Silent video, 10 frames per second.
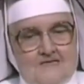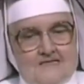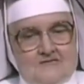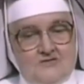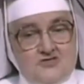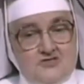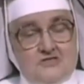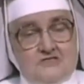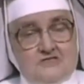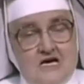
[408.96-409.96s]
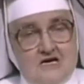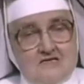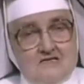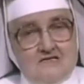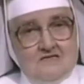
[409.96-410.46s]
You should start
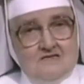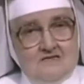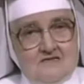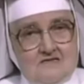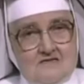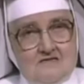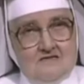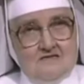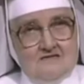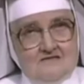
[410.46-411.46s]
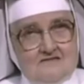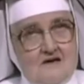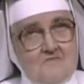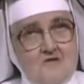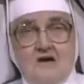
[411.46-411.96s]

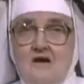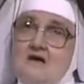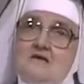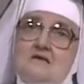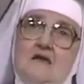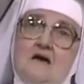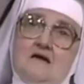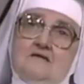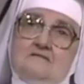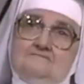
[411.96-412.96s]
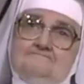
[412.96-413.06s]
somewhere along the line